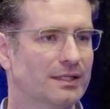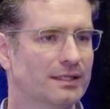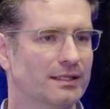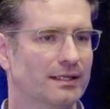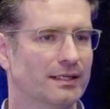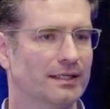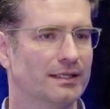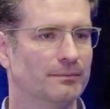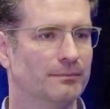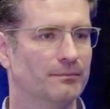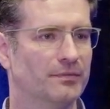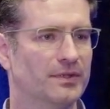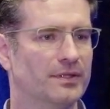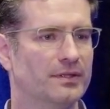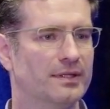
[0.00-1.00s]

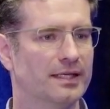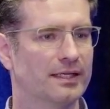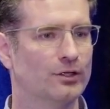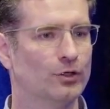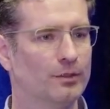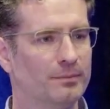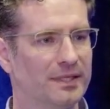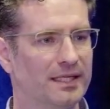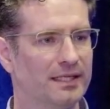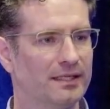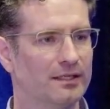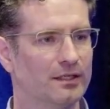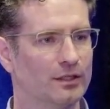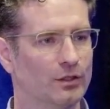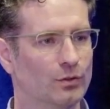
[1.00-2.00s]
Um, it could
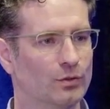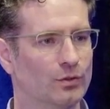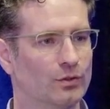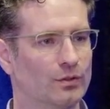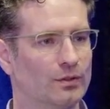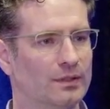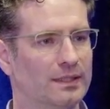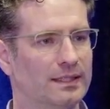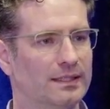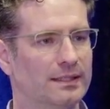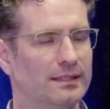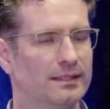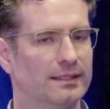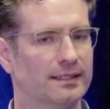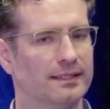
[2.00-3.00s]
be a local
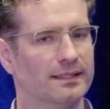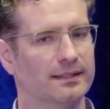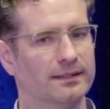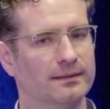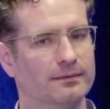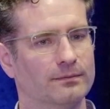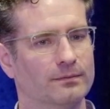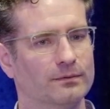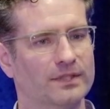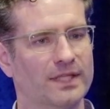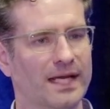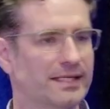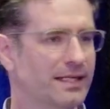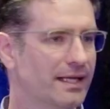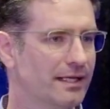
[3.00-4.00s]
uh,
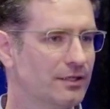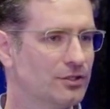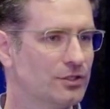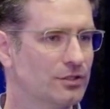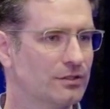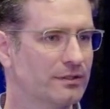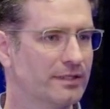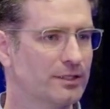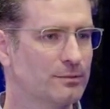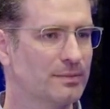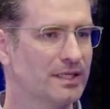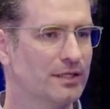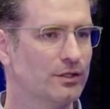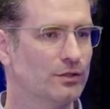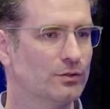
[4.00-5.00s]
tide gauge that's
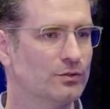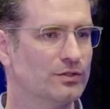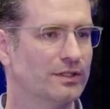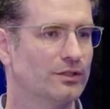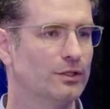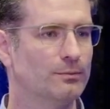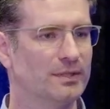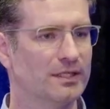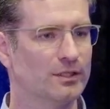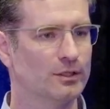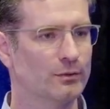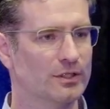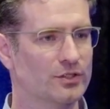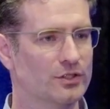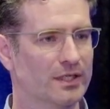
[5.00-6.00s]
being used. It could be
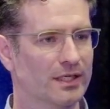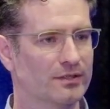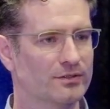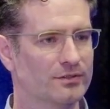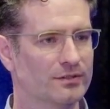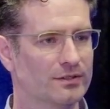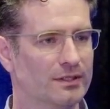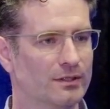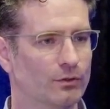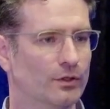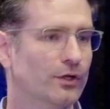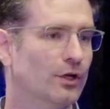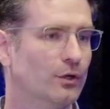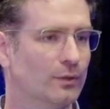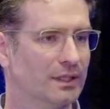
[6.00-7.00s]
a USGS or
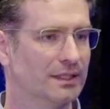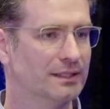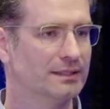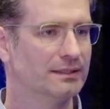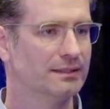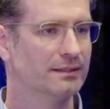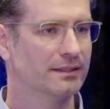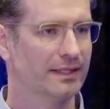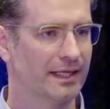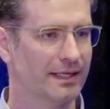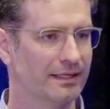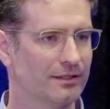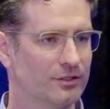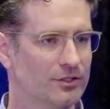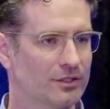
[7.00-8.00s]
NOAA
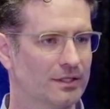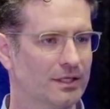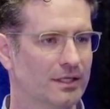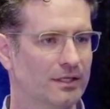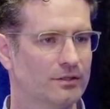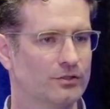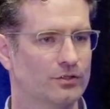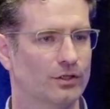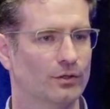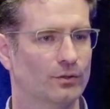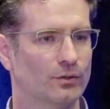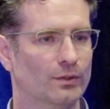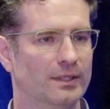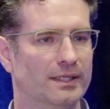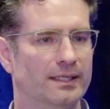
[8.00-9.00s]
gauge.
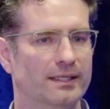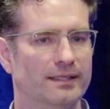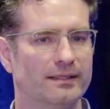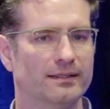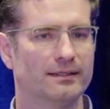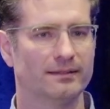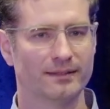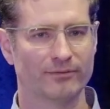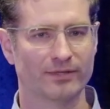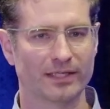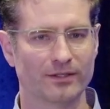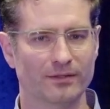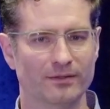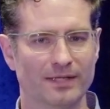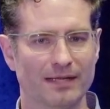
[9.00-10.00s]
So if I
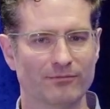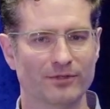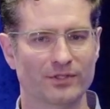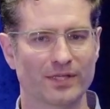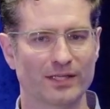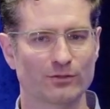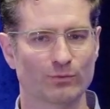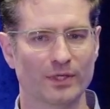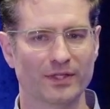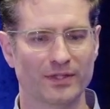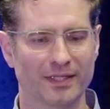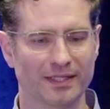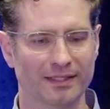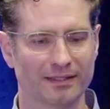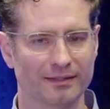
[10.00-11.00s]
could emphasize one
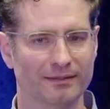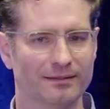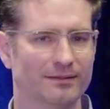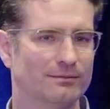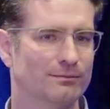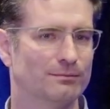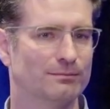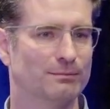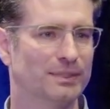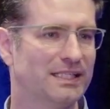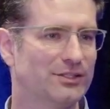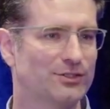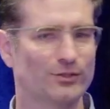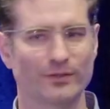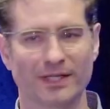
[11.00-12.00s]
thing,
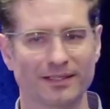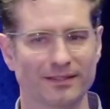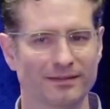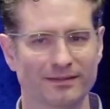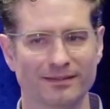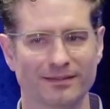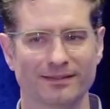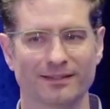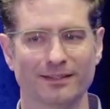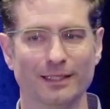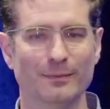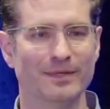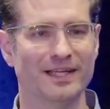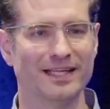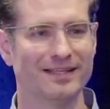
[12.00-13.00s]
please do not
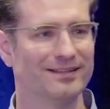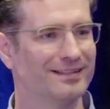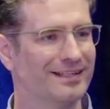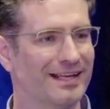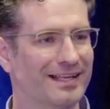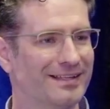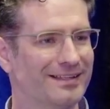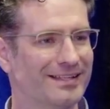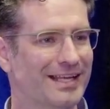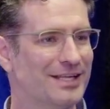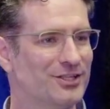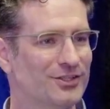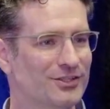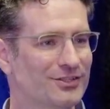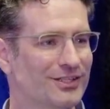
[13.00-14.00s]
eliminate
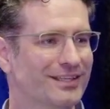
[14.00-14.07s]
gauges.